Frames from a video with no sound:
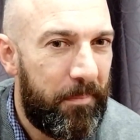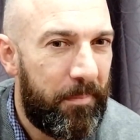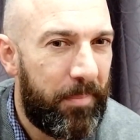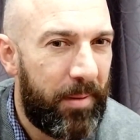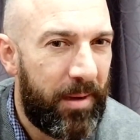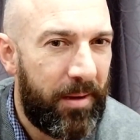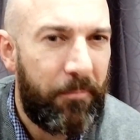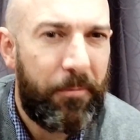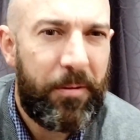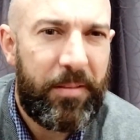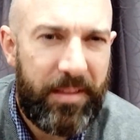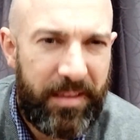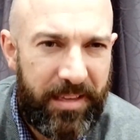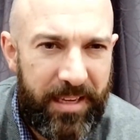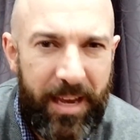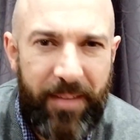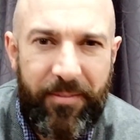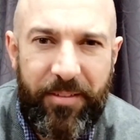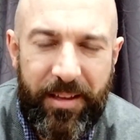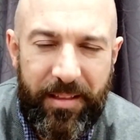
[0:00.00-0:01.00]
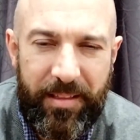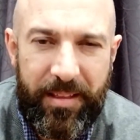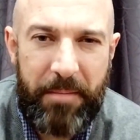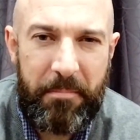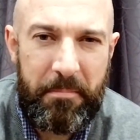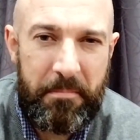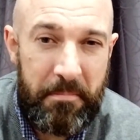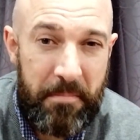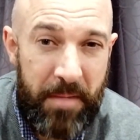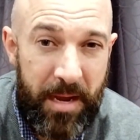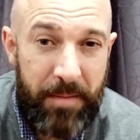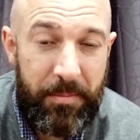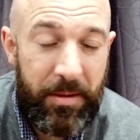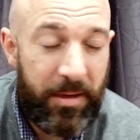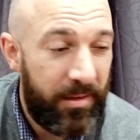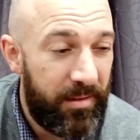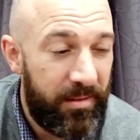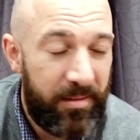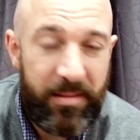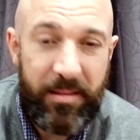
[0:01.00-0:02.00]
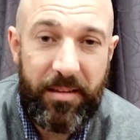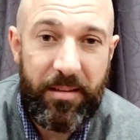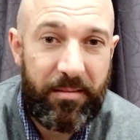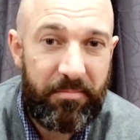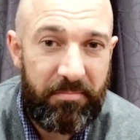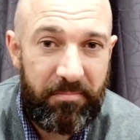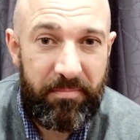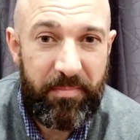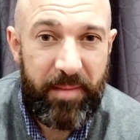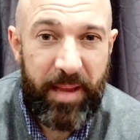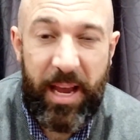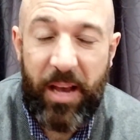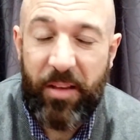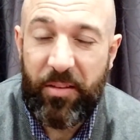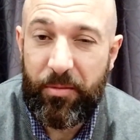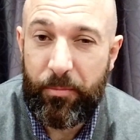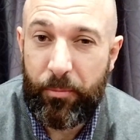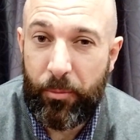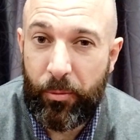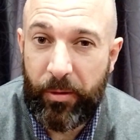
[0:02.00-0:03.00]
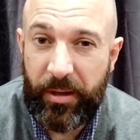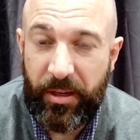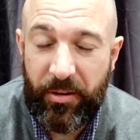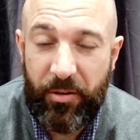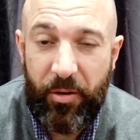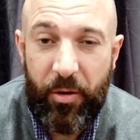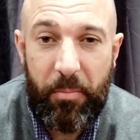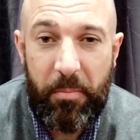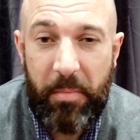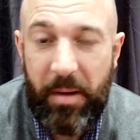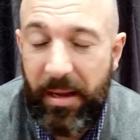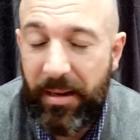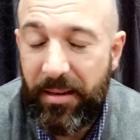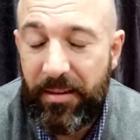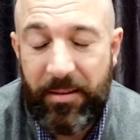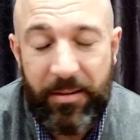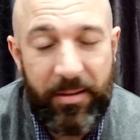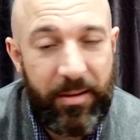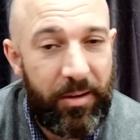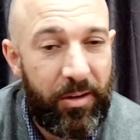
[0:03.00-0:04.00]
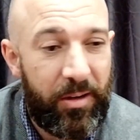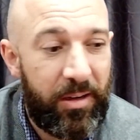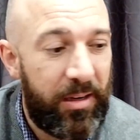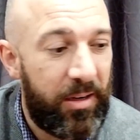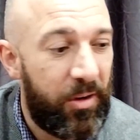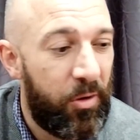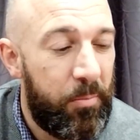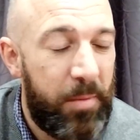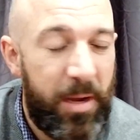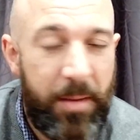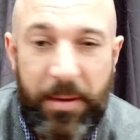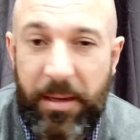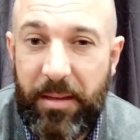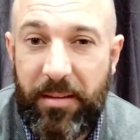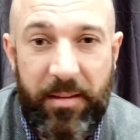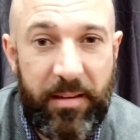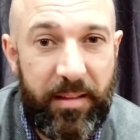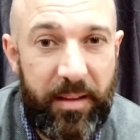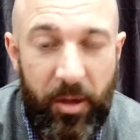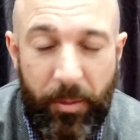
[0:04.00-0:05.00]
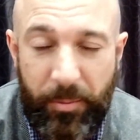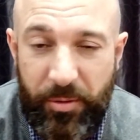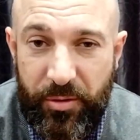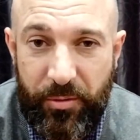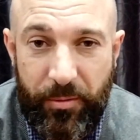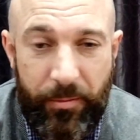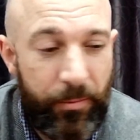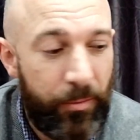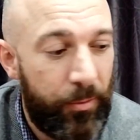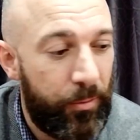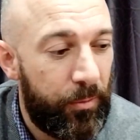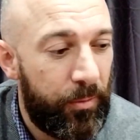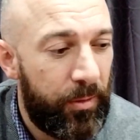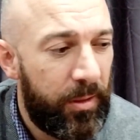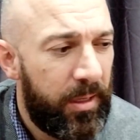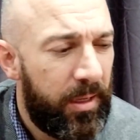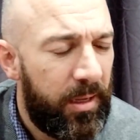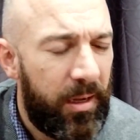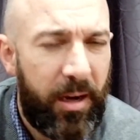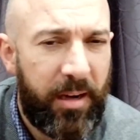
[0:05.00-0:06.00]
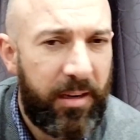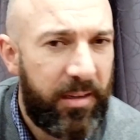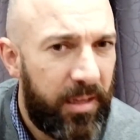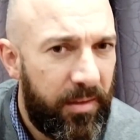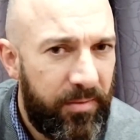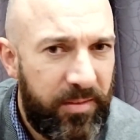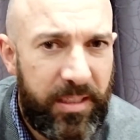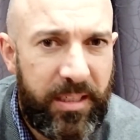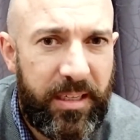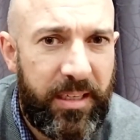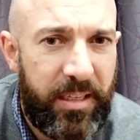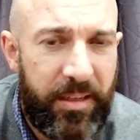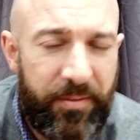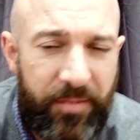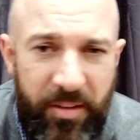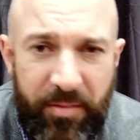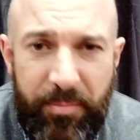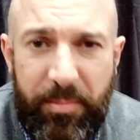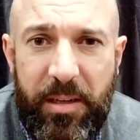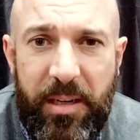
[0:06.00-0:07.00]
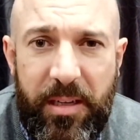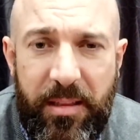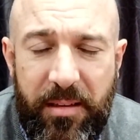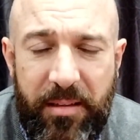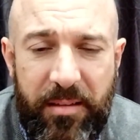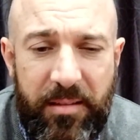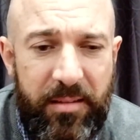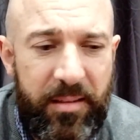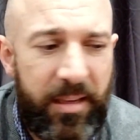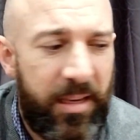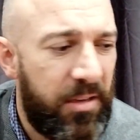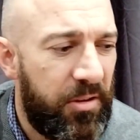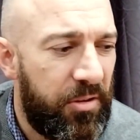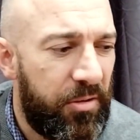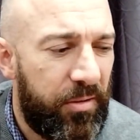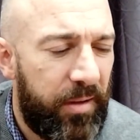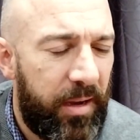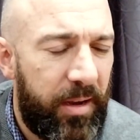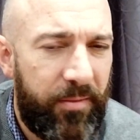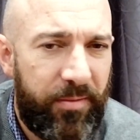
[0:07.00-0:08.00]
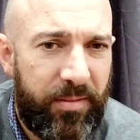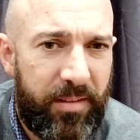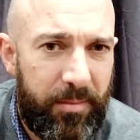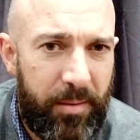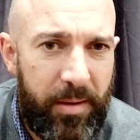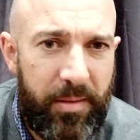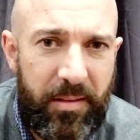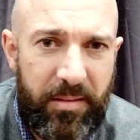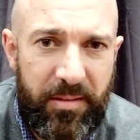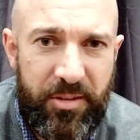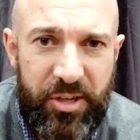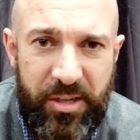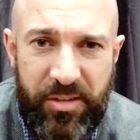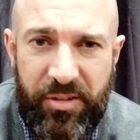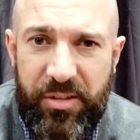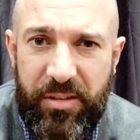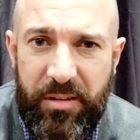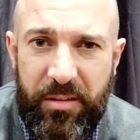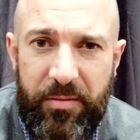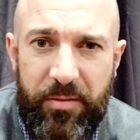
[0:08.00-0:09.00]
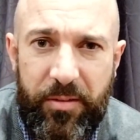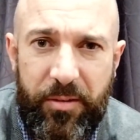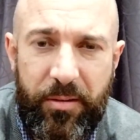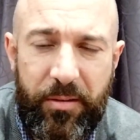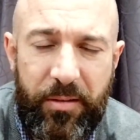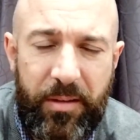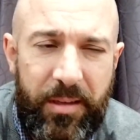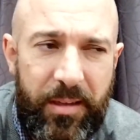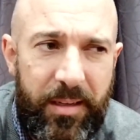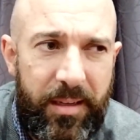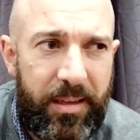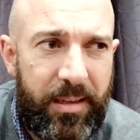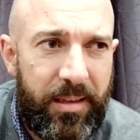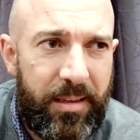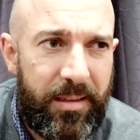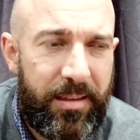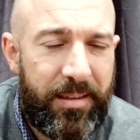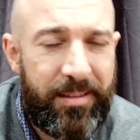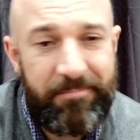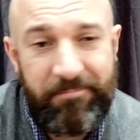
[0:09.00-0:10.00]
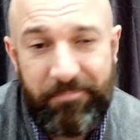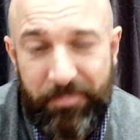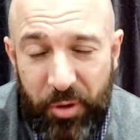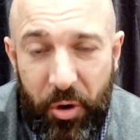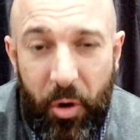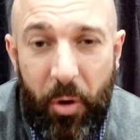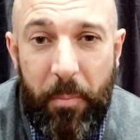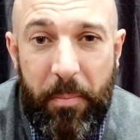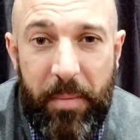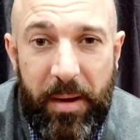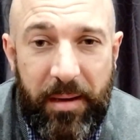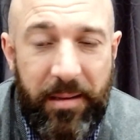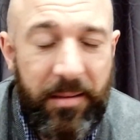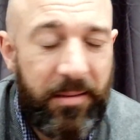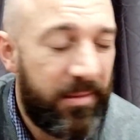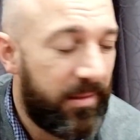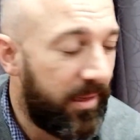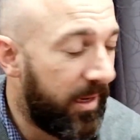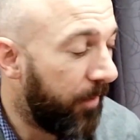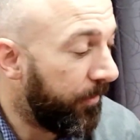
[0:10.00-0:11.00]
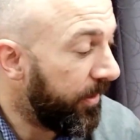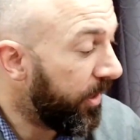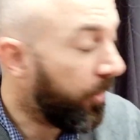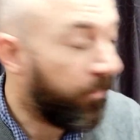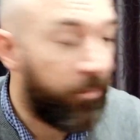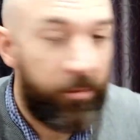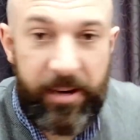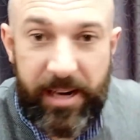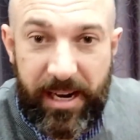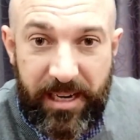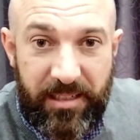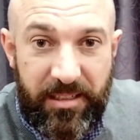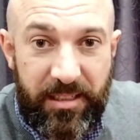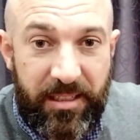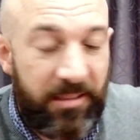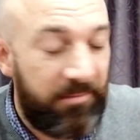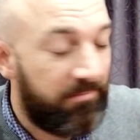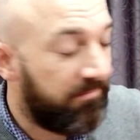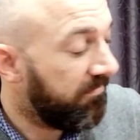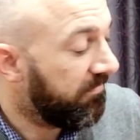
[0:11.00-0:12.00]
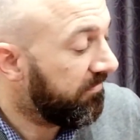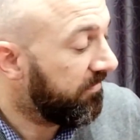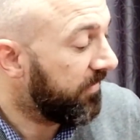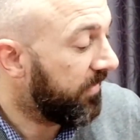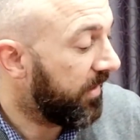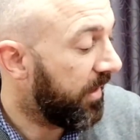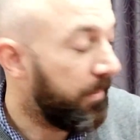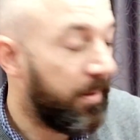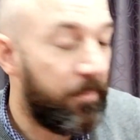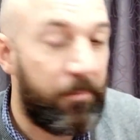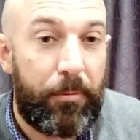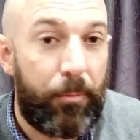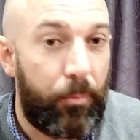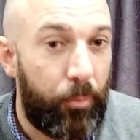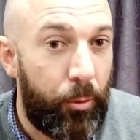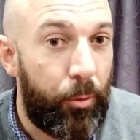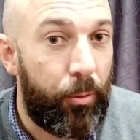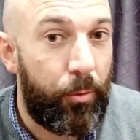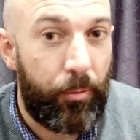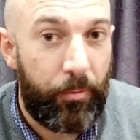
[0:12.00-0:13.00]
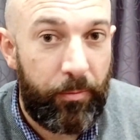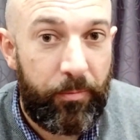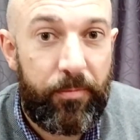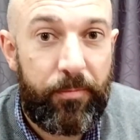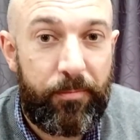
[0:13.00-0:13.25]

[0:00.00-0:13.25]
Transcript: but with the caveat that maybe consider house rule in combat, or maybe consider that optional rule. I'd love to hear if you've played this and you have some other suggestions for combat. Are we overreacting? I mean, we were all